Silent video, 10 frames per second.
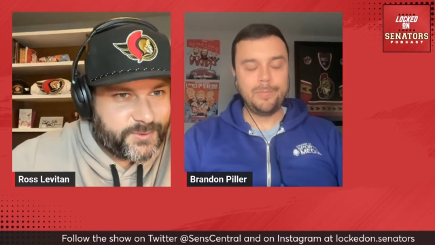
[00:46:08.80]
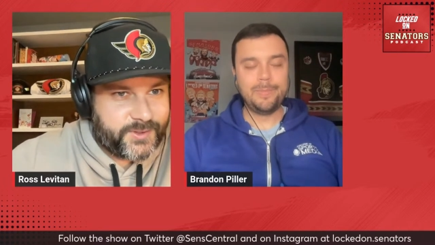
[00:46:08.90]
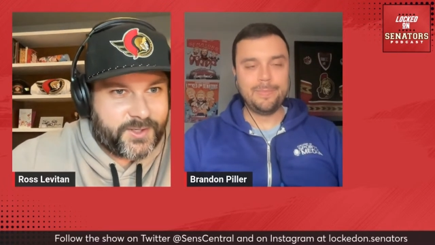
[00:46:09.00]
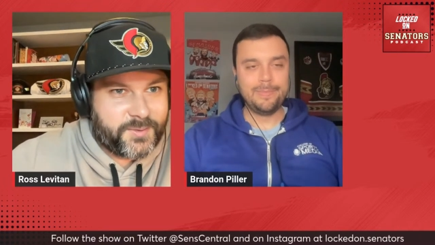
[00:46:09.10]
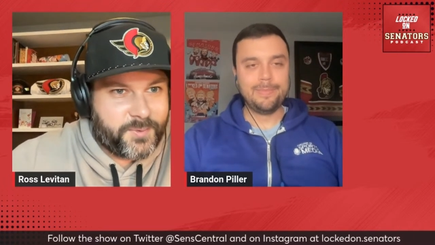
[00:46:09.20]
Speaker 1: we're
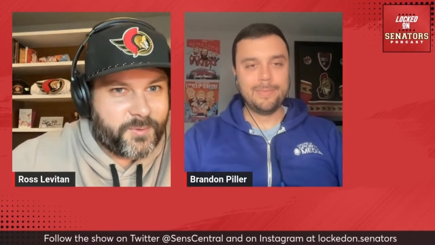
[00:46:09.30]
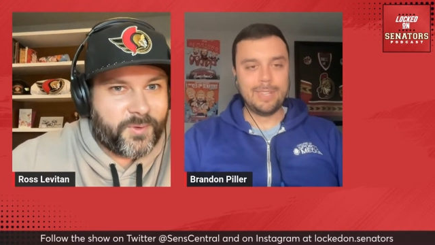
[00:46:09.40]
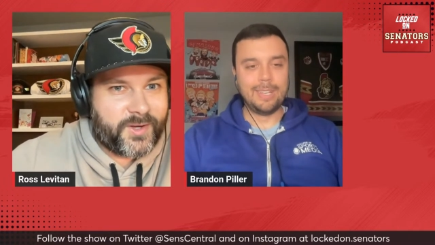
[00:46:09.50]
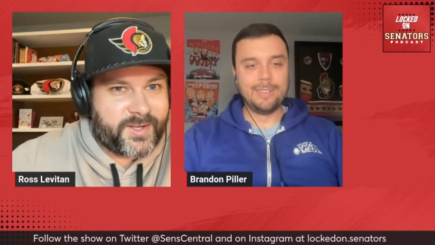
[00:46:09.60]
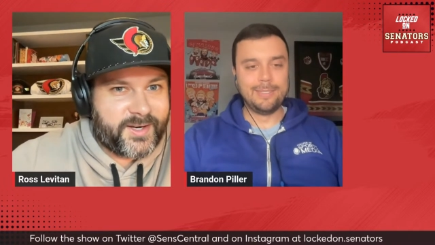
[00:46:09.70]
going to be
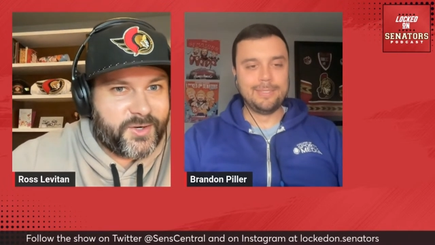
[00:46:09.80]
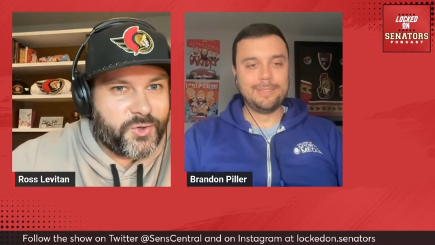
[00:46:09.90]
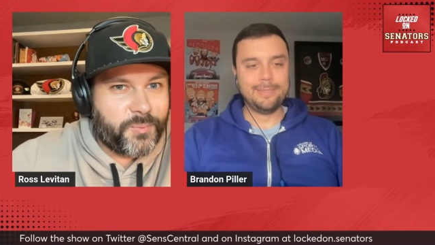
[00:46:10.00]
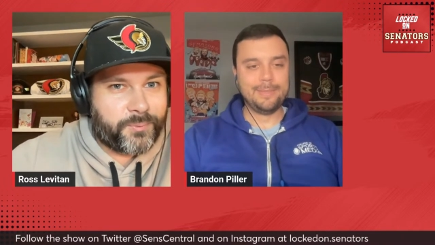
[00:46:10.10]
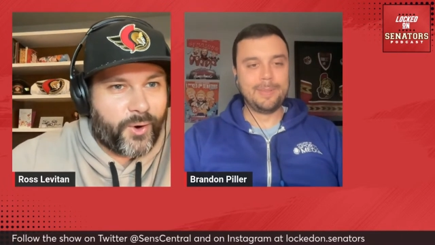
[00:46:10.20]
looking at
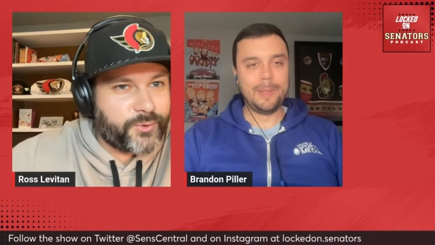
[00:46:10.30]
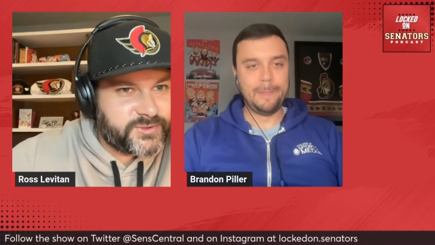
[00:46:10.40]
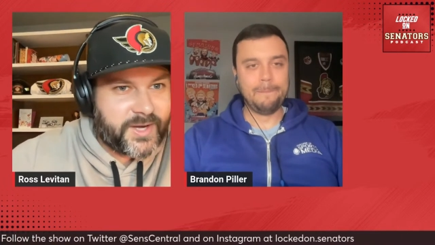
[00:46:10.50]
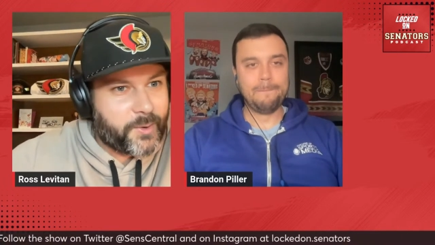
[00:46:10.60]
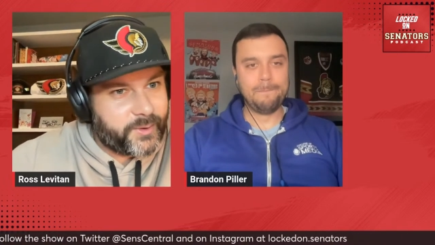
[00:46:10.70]
new pro
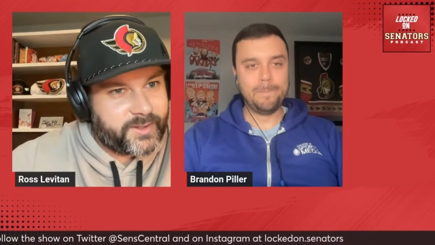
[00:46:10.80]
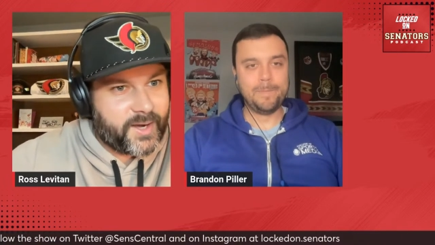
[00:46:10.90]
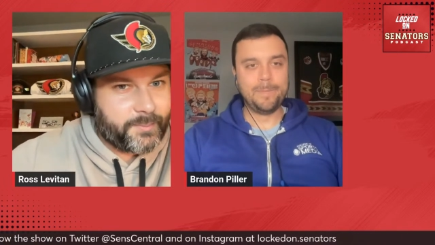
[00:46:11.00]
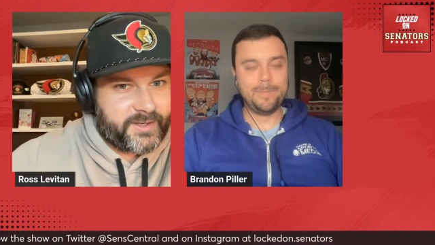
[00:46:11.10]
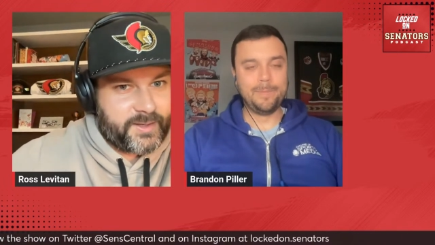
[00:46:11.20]
scouting
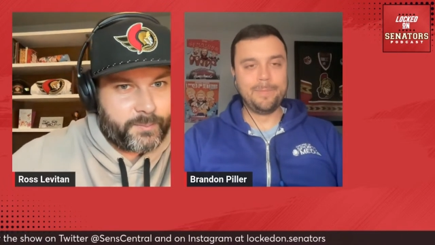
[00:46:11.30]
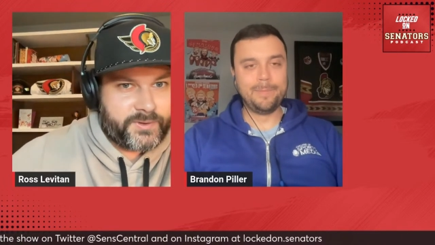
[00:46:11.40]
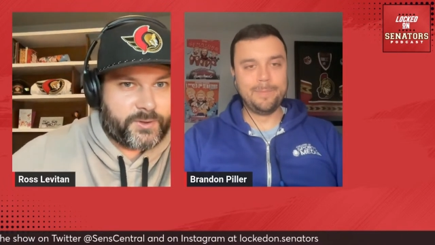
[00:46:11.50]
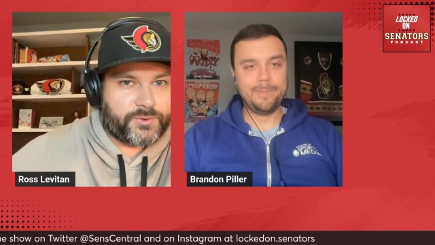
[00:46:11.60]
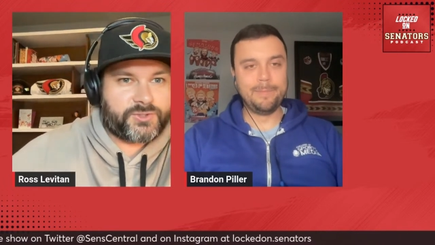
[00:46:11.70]
coming in
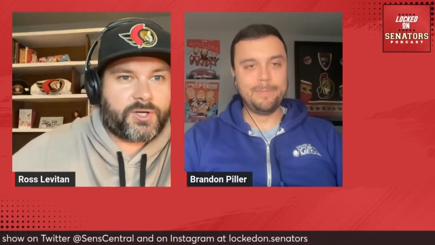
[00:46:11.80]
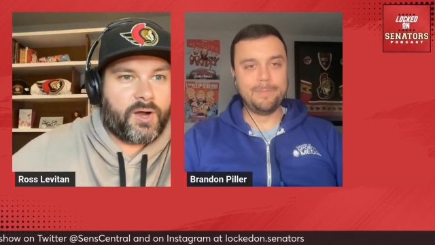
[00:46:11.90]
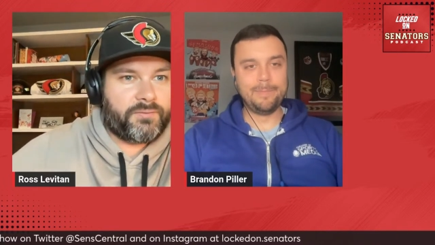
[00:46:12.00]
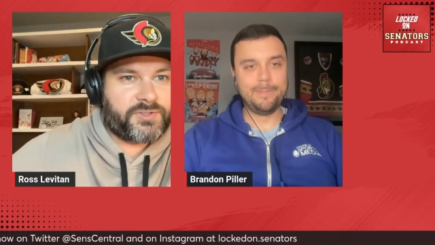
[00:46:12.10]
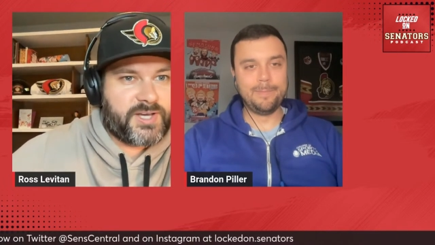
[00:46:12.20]
but those are
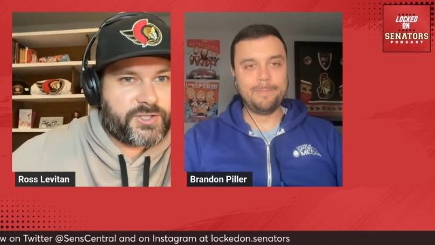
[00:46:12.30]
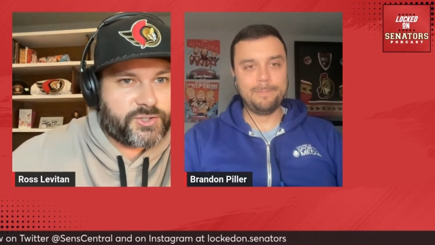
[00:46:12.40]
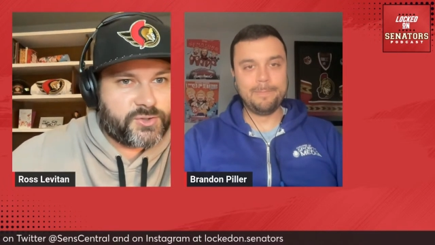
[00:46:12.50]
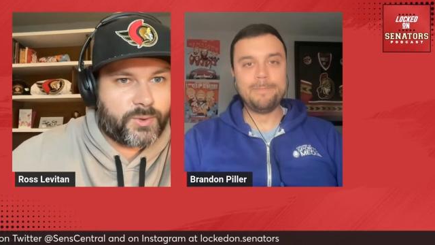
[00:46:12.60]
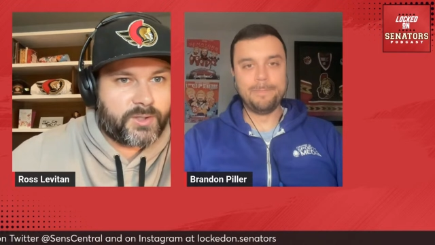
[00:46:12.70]

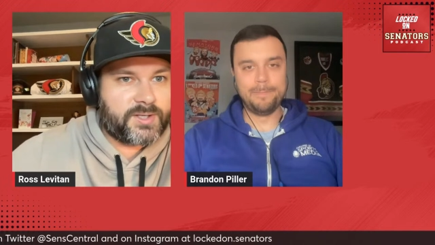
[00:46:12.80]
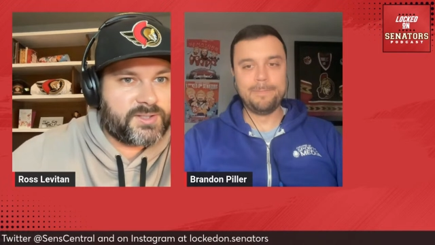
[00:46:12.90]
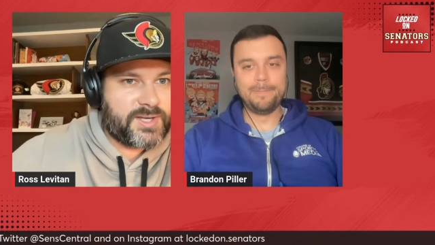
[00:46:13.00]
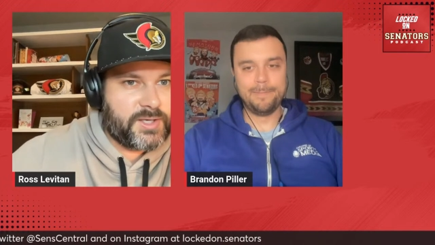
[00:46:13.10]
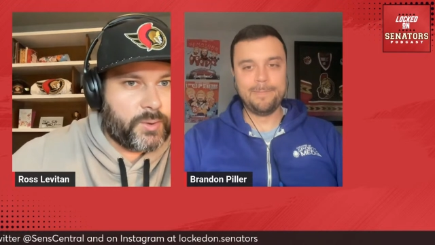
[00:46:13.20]
conversations we'll
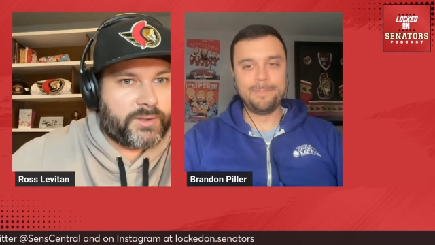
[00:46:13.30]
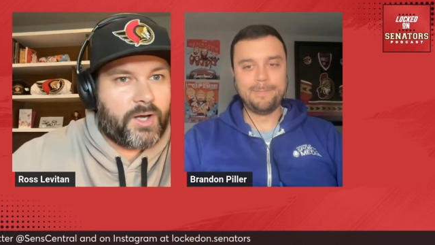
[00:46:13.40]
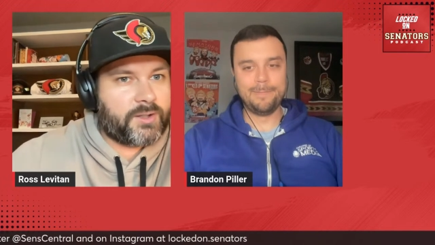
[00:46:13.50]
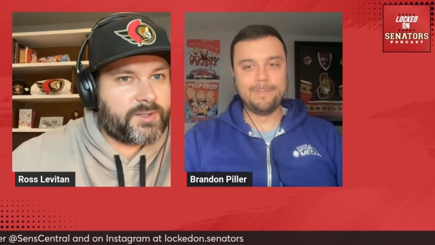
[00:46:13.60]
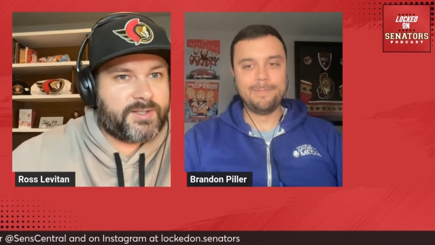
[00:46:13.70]
continue on
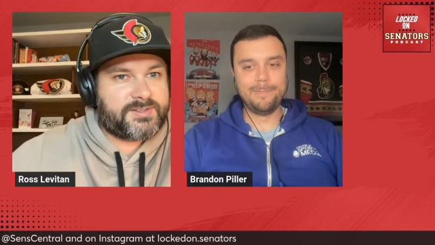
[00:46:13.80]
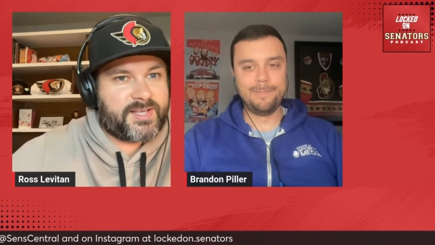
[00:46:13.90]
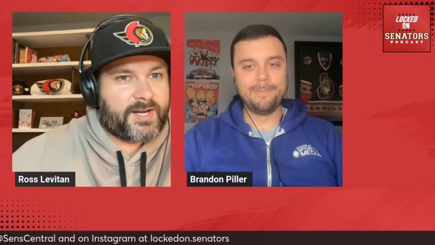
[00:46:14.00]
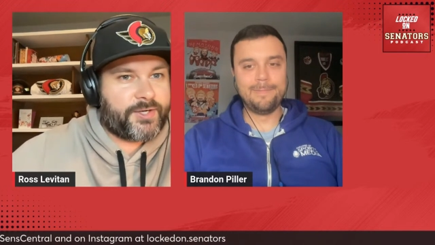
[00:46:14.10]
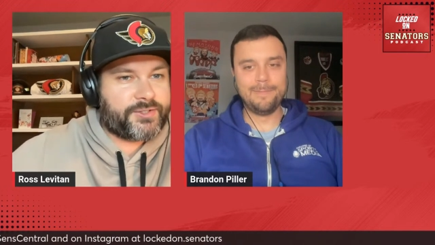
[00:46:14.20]
locked on
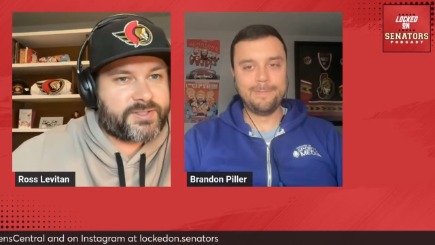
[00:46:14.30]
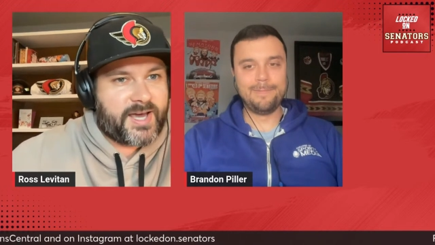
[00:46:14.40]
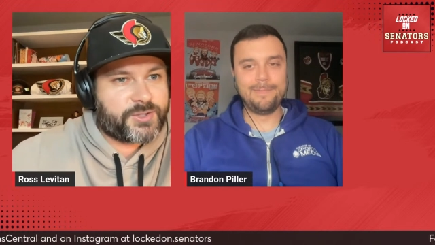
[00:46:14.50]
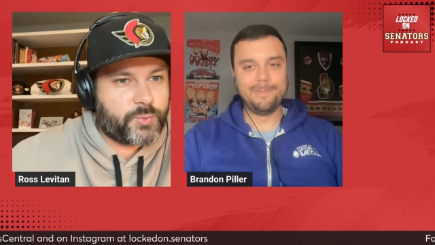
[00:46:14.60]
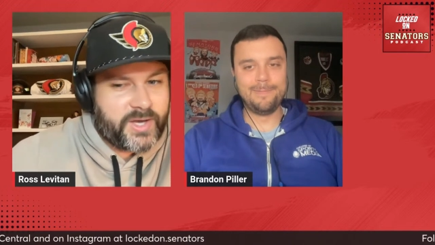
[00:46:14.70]
senators
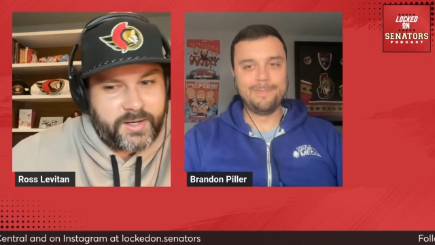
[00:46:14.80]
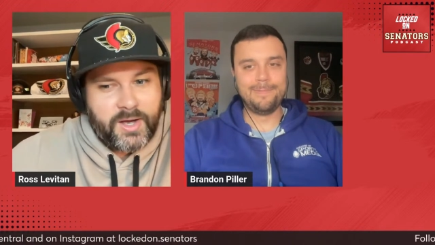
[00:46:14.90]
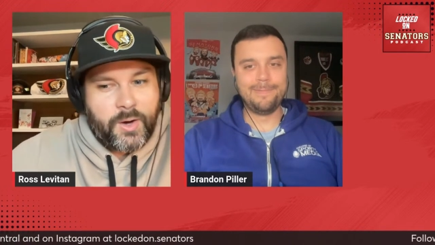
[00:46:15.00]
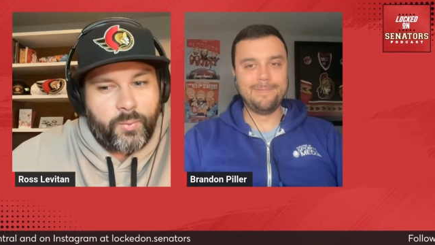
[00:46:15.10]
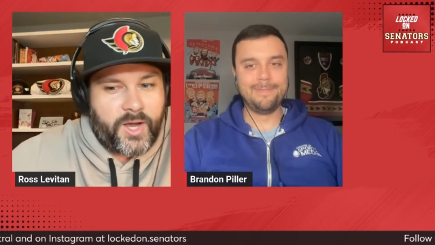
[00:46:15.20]
next week
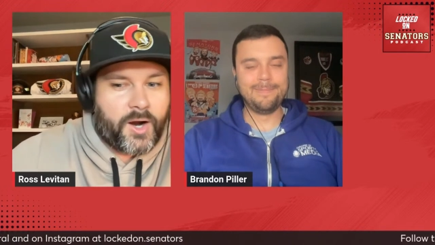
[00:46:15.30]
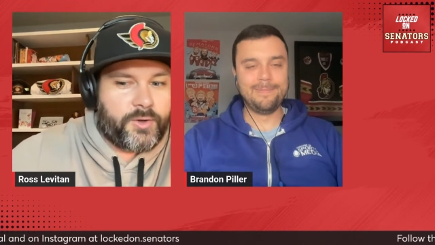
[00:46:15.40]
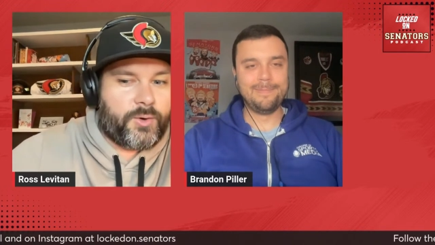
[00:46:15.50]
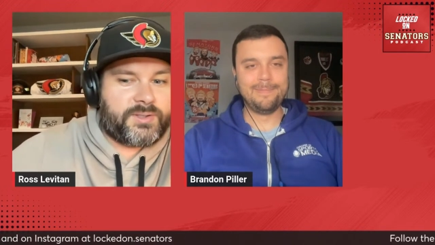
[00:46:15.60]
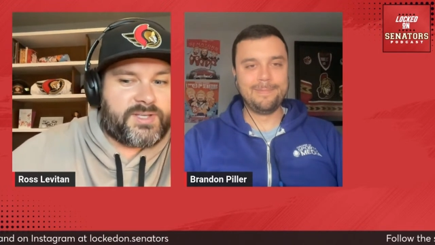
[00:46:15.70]
we are
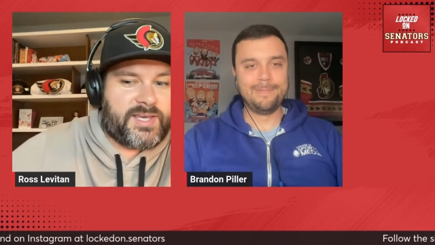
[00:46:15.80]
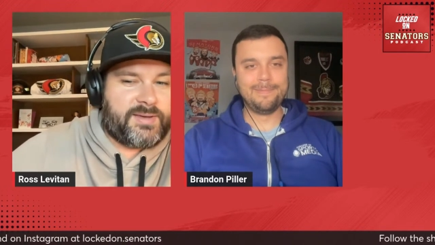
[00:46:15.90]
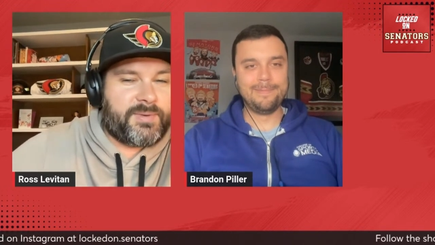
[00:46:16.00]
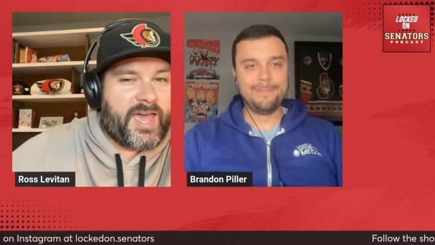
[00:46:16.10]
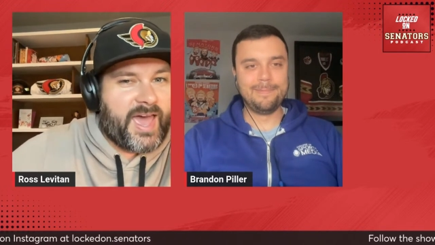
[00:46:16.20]
your
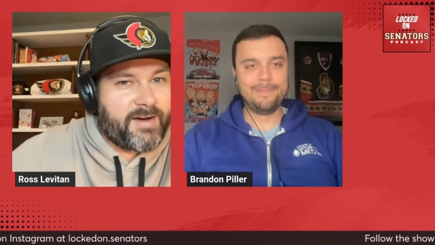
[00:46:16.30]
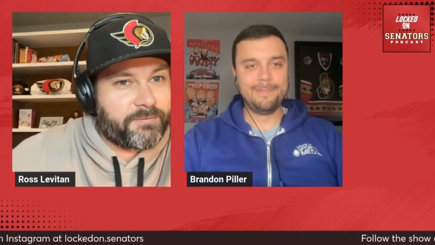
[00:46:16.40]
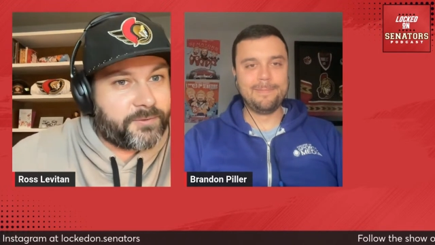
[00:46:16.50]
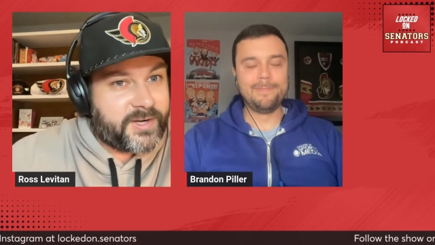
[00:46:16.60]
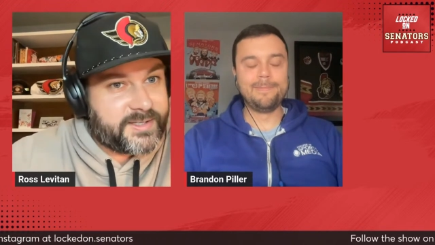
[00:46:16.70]
team
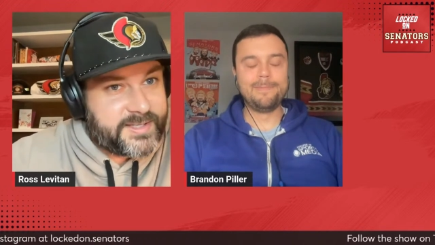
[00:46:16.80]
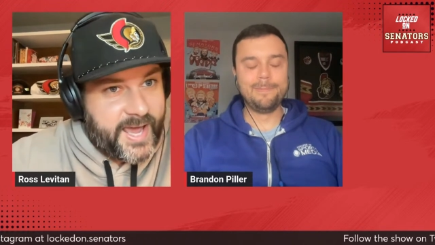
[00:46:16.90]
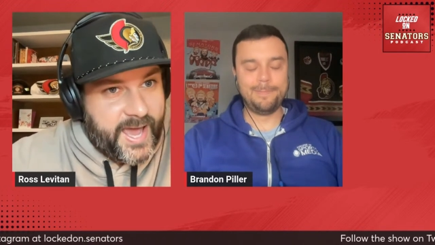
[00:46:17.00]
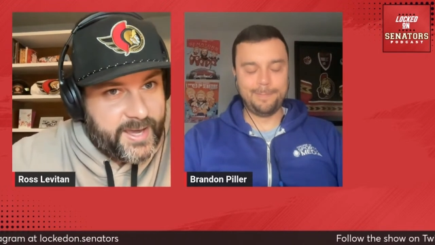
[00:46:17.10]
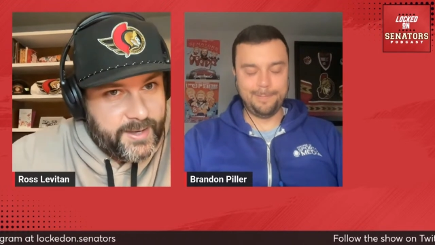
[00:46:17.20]
every
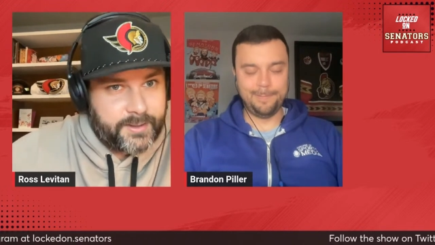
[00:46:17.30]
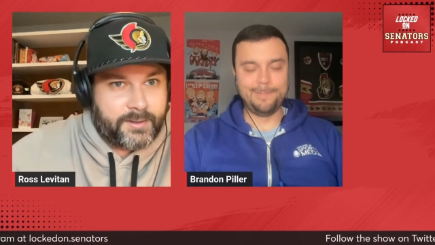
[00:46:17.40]
day